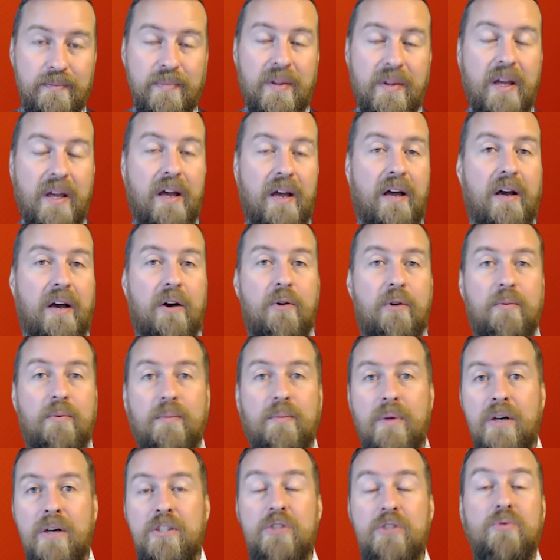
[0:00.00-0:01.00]
How
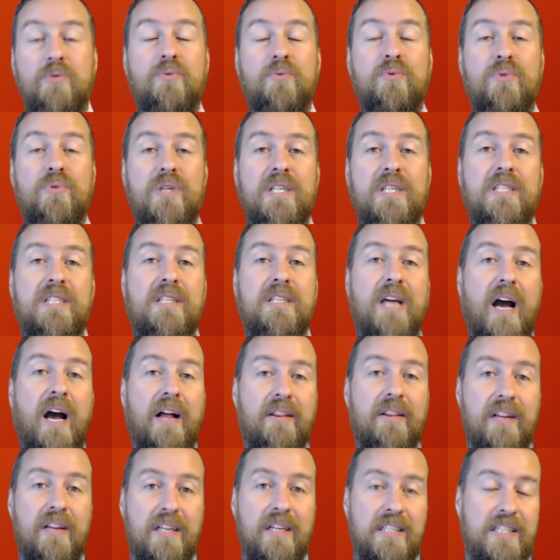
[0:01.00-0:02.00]
much risk
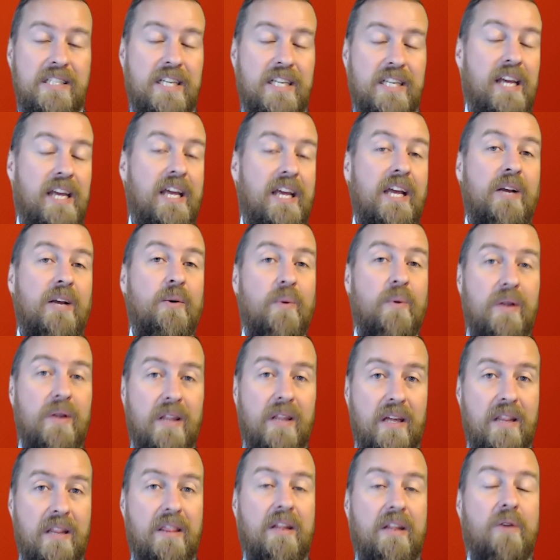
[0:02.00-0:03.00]
are they taking
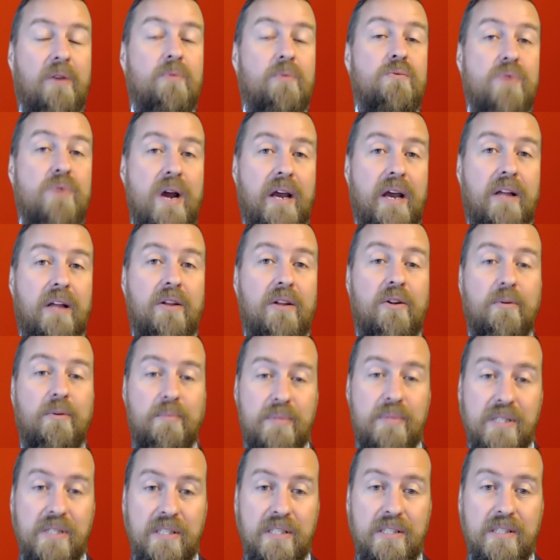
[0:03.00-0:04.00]
within their regular
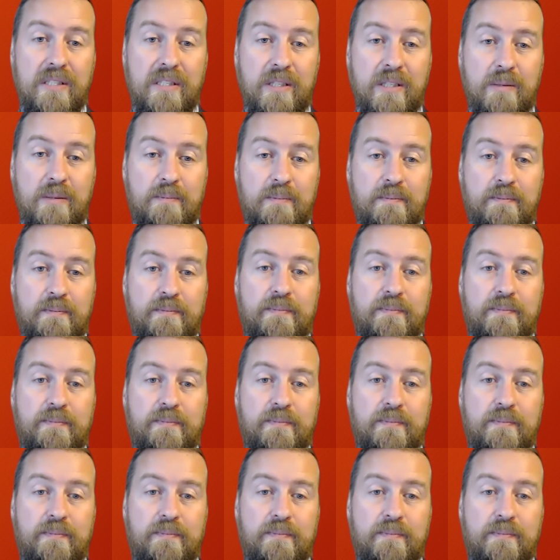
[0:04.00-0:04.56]
business?